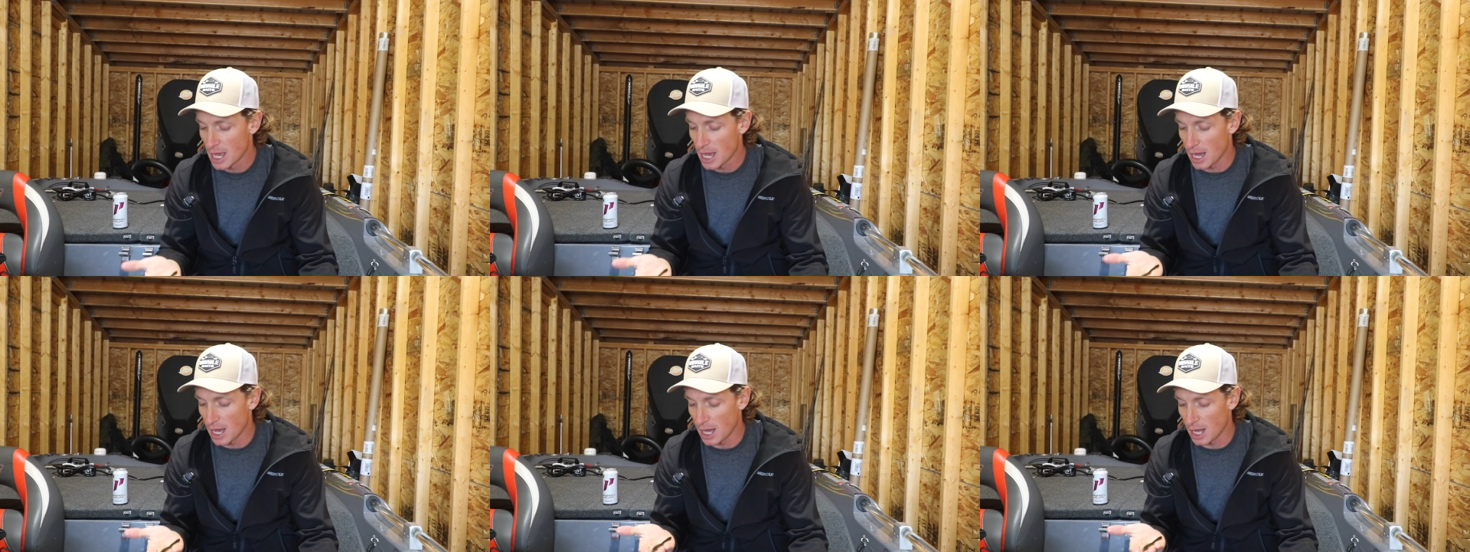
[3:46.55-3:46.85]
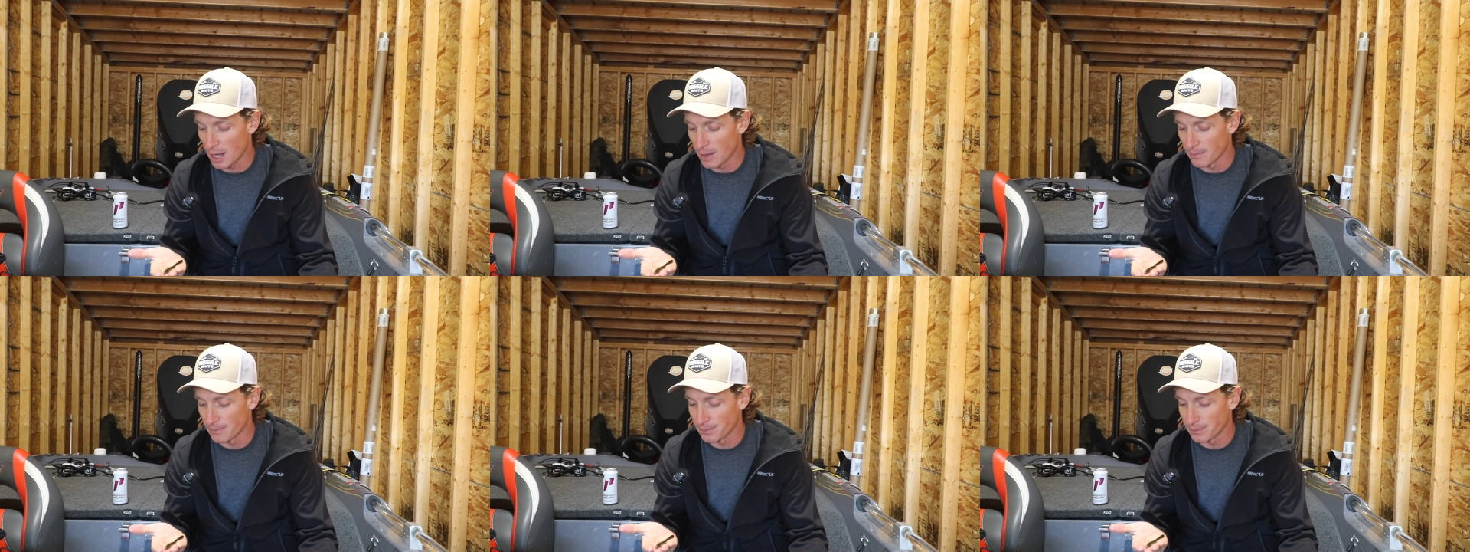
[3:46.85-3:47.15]

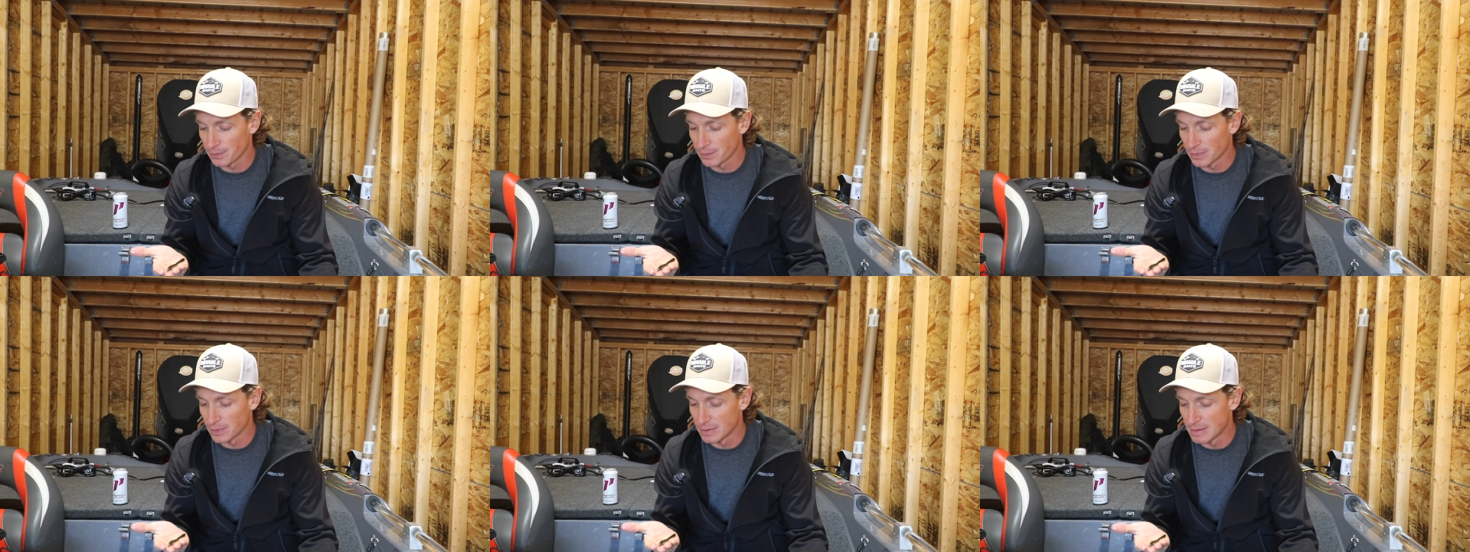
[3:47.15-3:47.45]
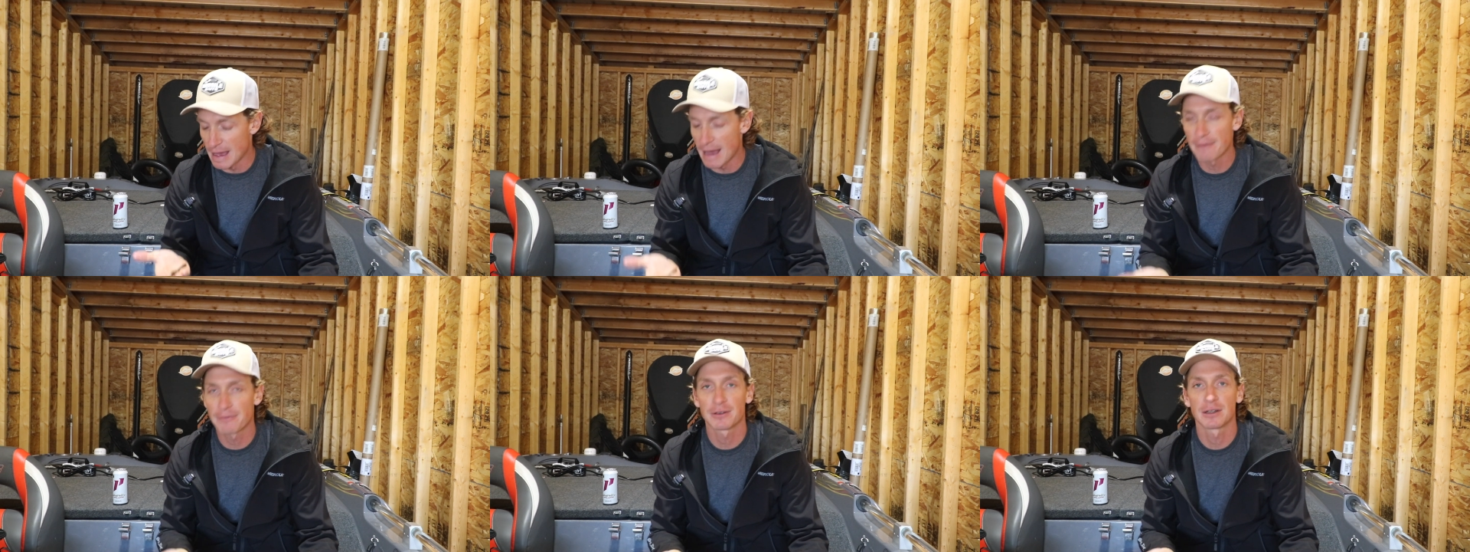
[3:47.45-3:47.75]

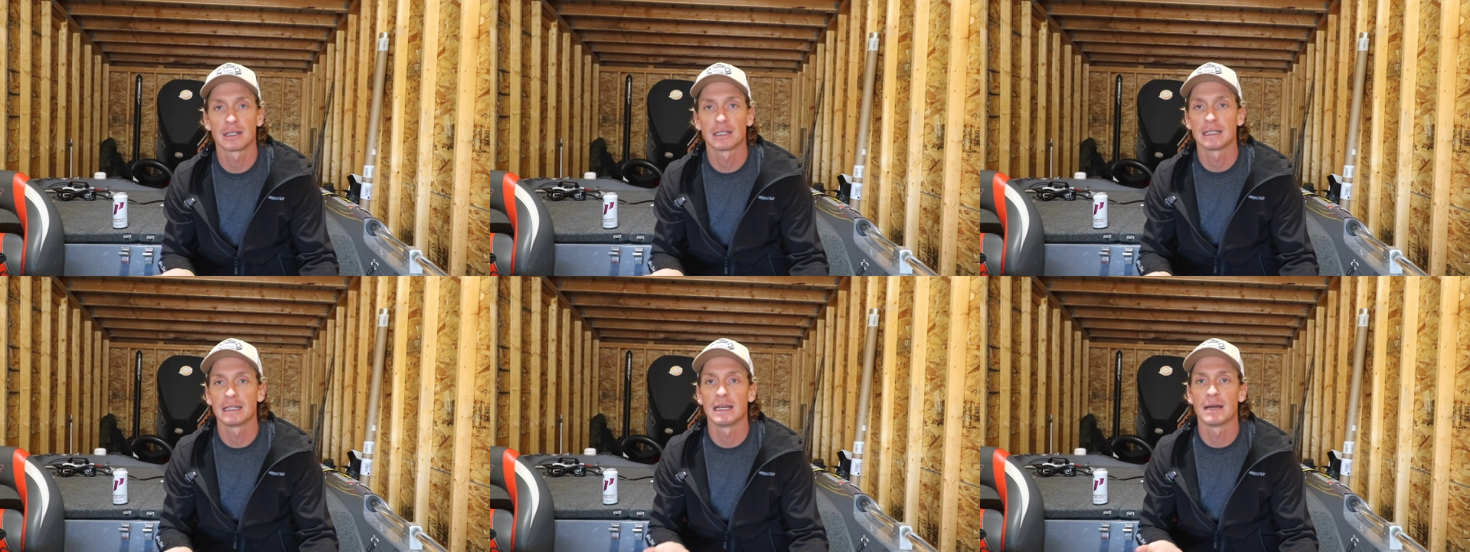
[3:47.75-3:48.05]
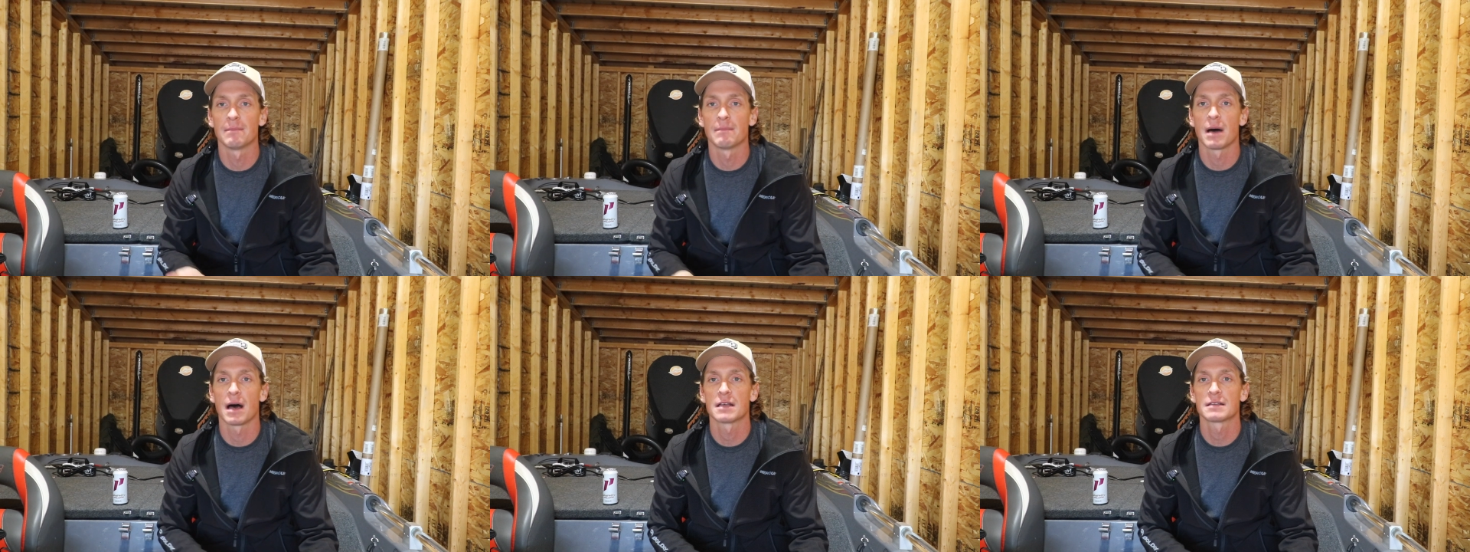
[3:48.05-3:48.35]
Definitely
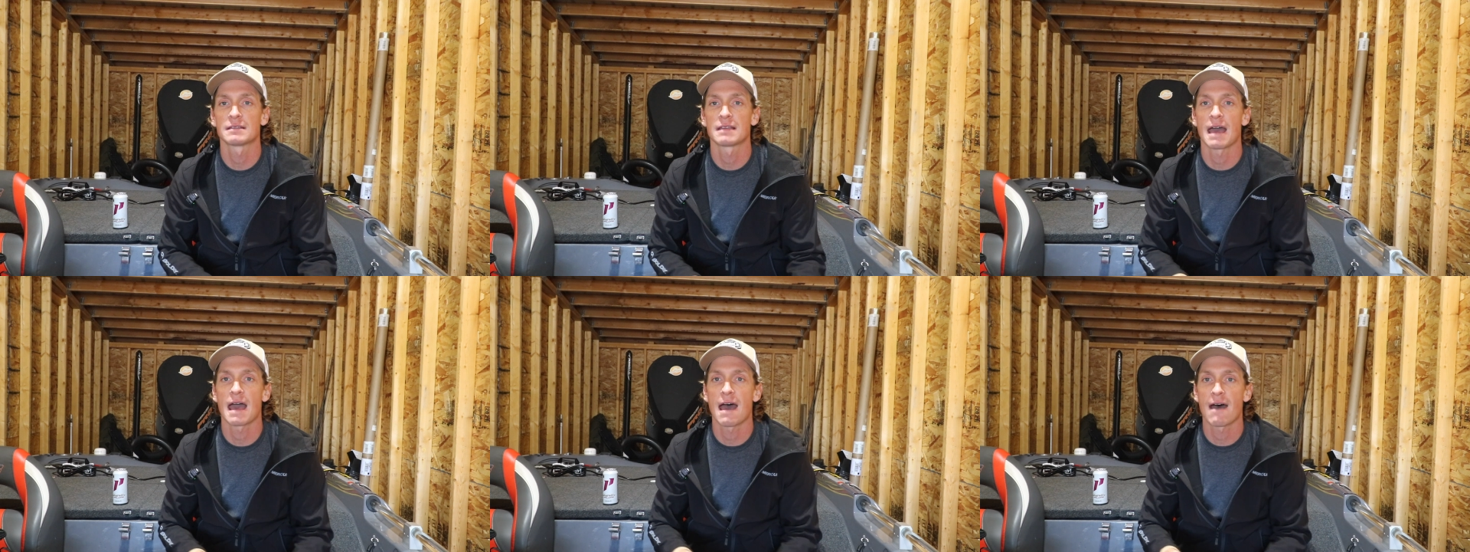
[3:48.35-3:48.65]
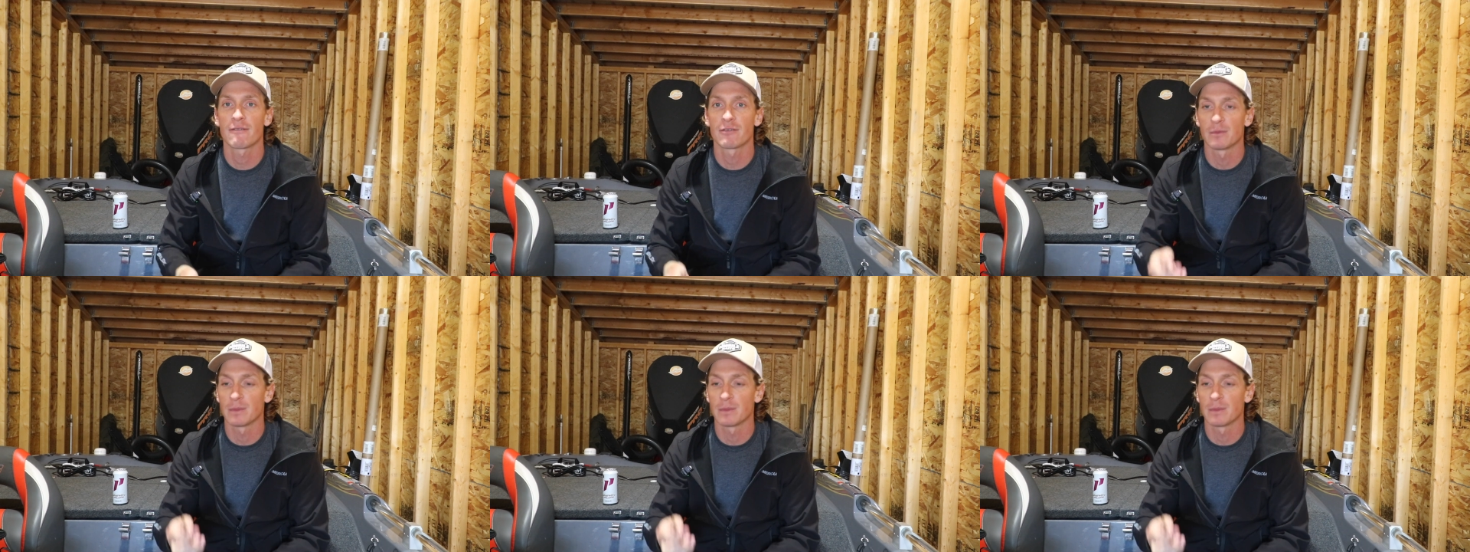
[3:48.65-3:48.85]
a must-have.